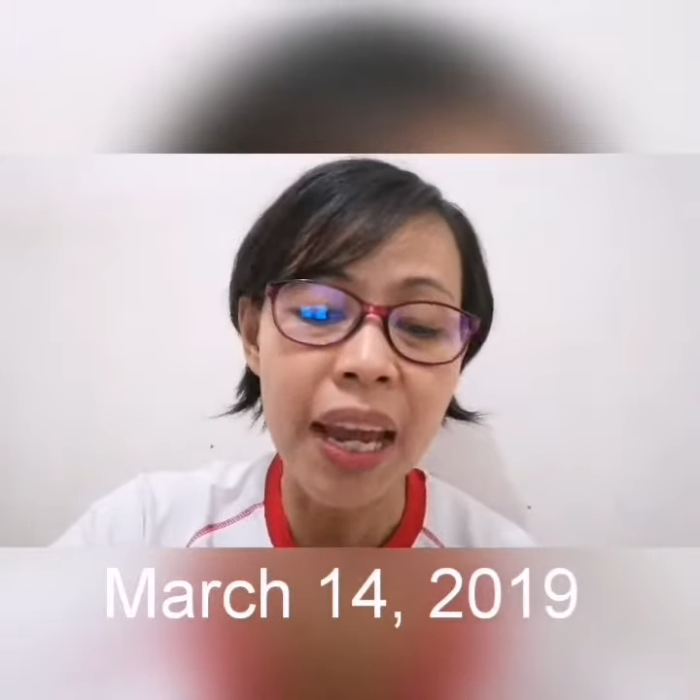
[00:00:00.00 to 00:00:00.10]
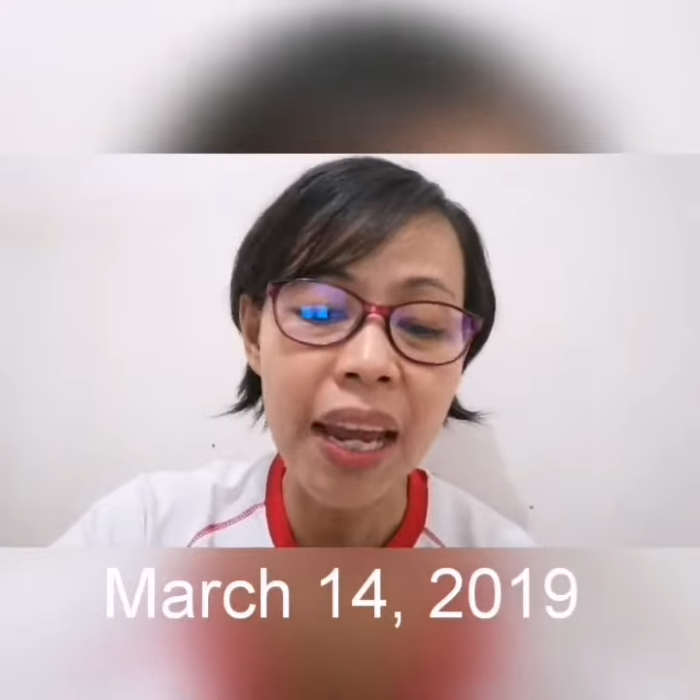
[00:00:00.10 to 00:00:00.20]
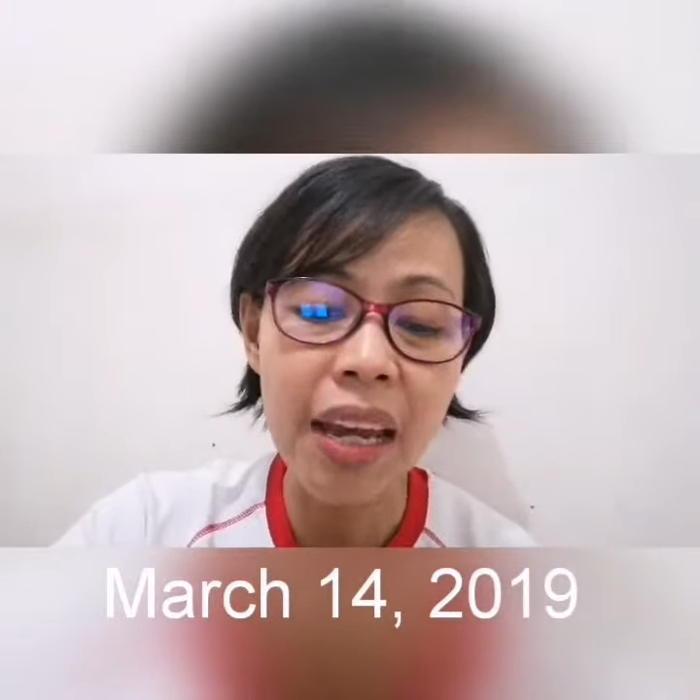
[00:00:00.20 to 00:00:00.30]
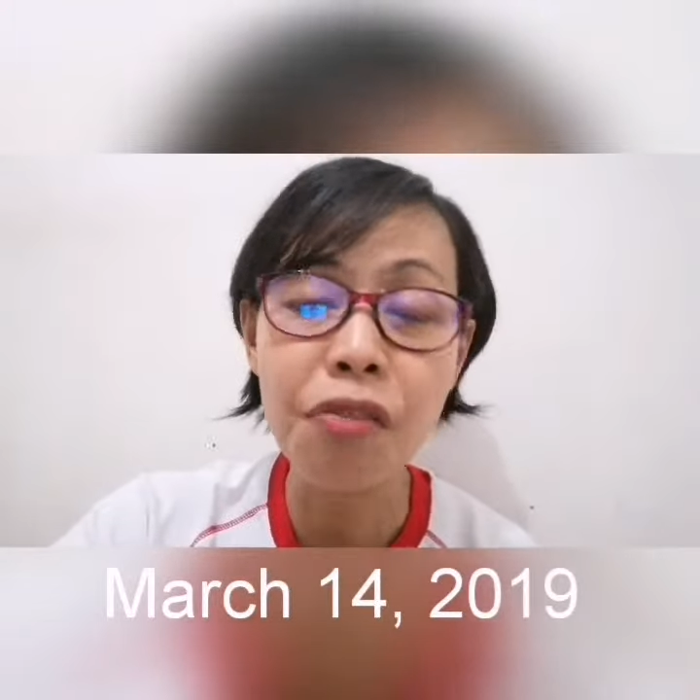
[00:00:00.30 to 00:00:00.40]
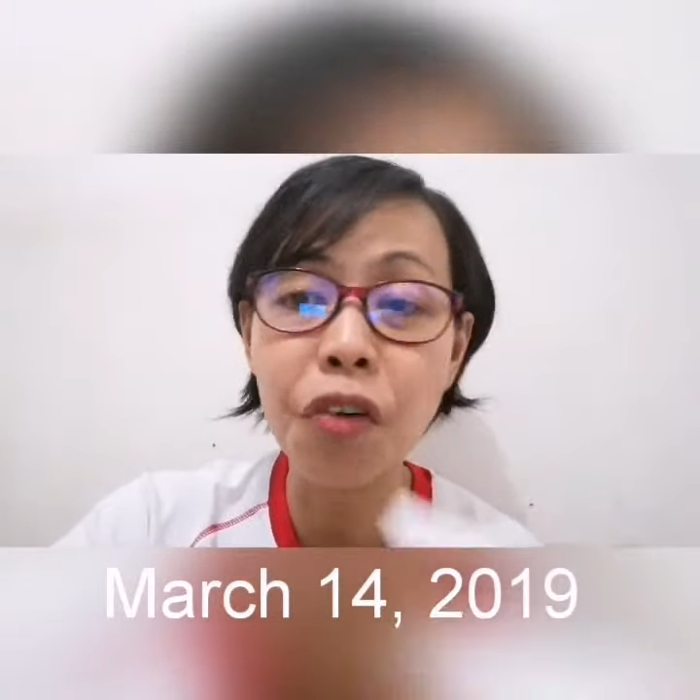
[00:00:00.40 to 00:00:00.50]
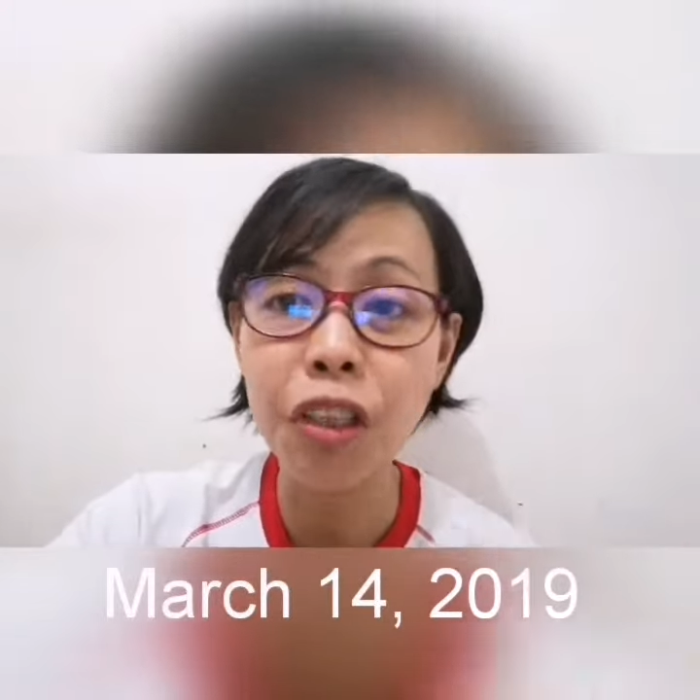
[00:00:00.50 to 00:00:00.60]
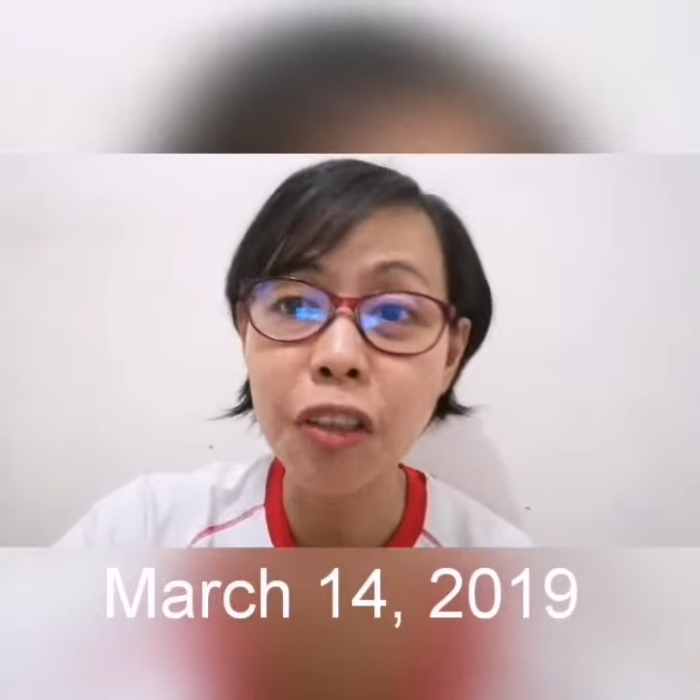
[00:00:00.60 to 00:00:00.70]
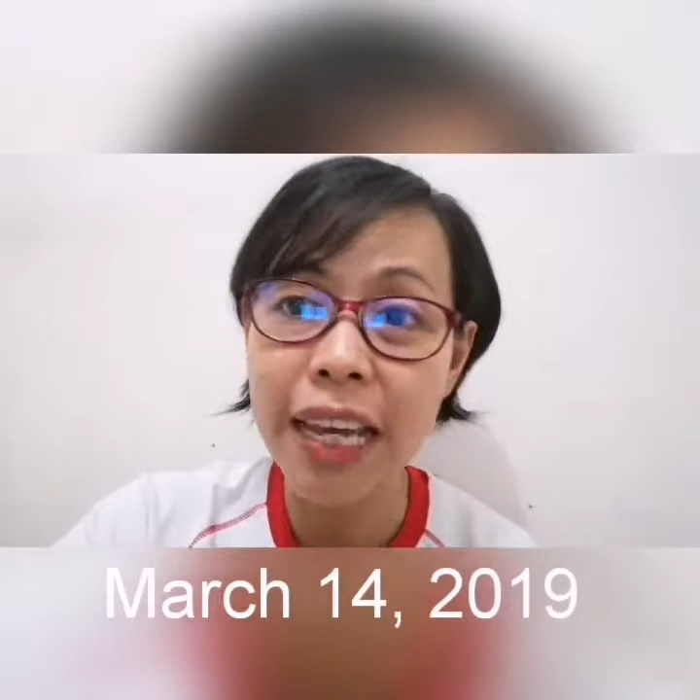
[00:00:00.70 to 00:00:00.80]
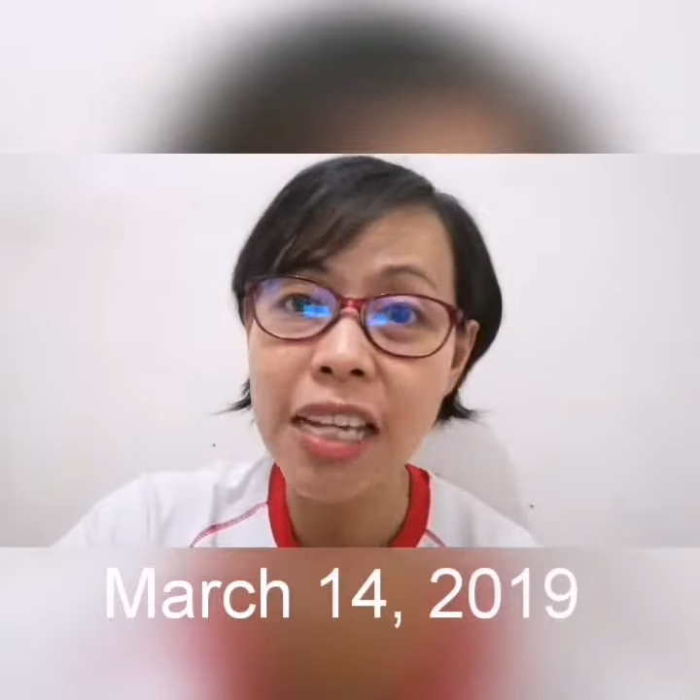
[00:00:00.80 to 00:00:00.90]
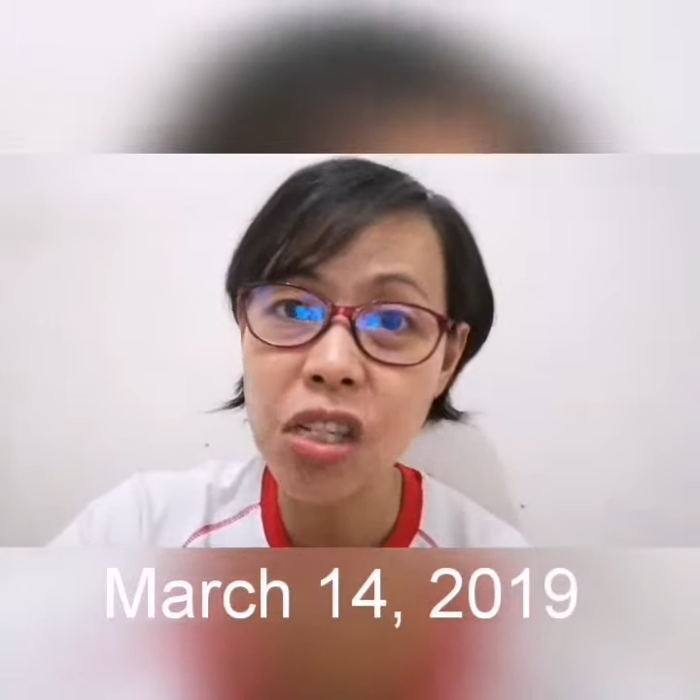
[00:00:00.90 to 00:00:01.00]
And for
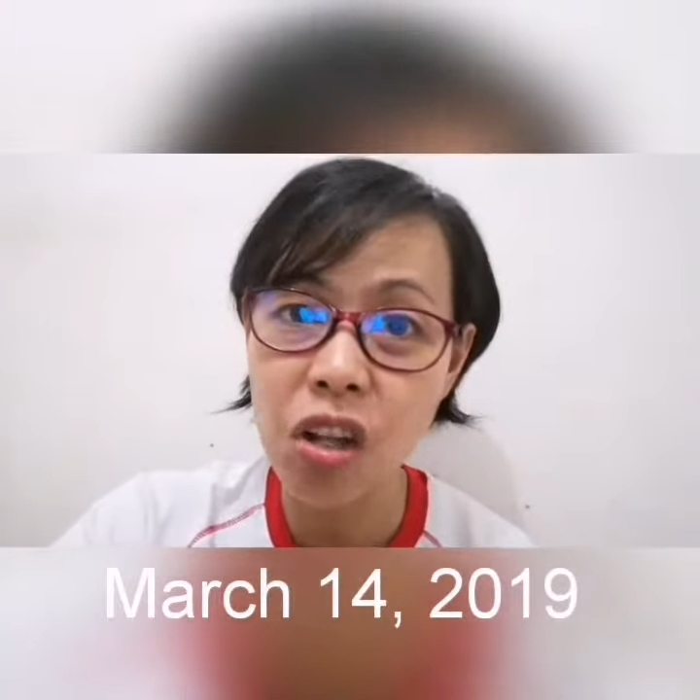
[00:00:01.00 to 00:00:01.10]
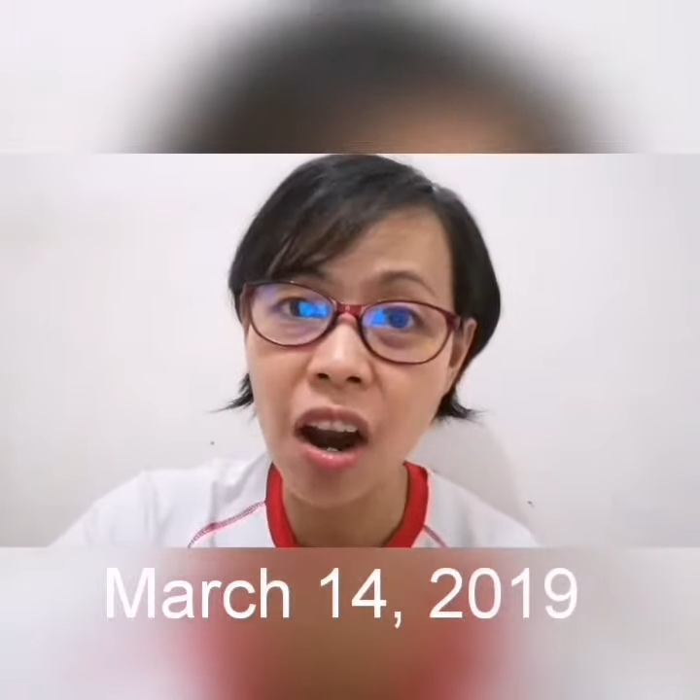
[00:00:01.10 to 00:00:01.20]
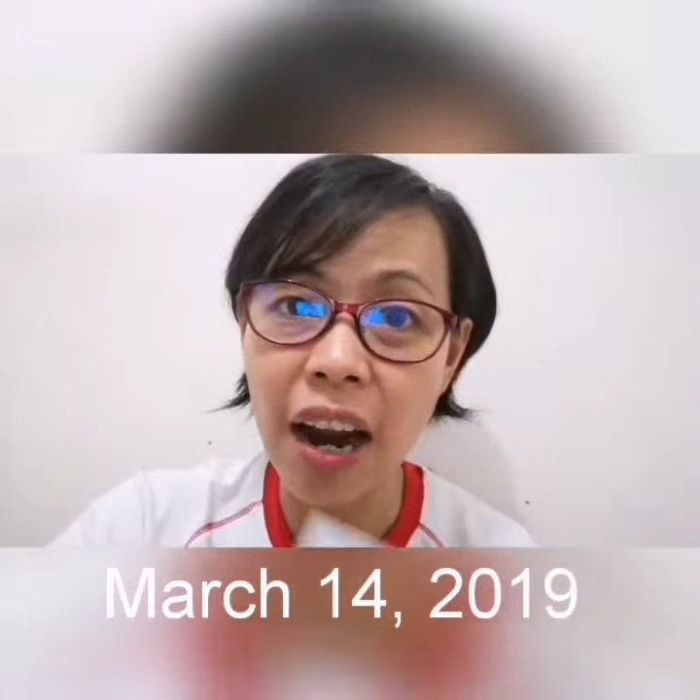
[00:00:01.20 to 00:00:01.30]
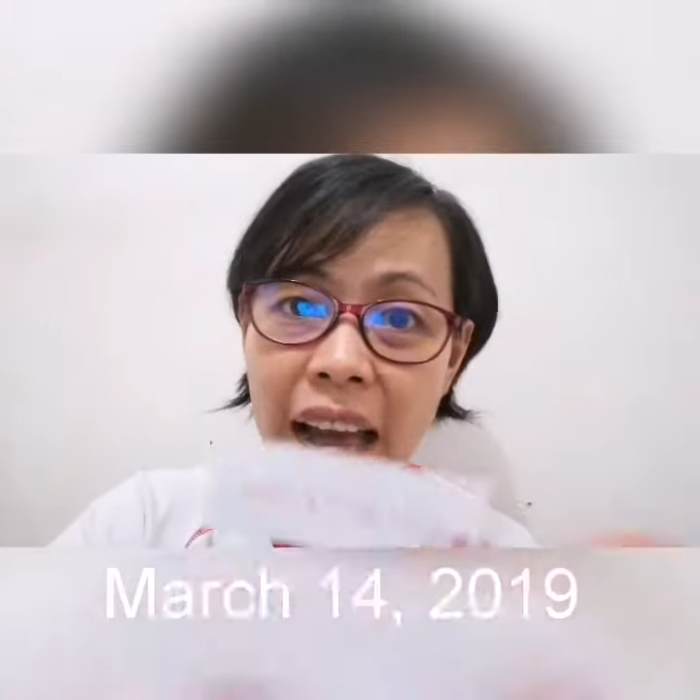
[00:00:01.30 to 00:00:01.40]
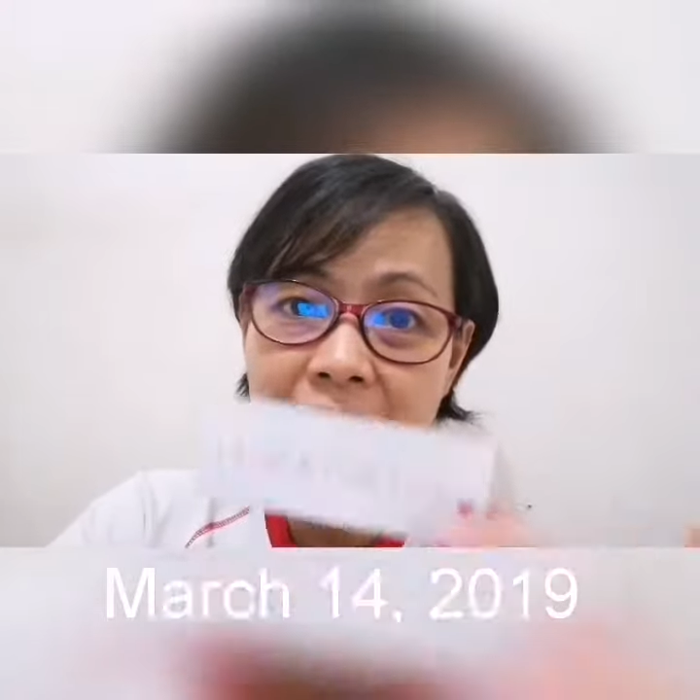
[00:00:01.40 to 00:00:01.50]
today's talk,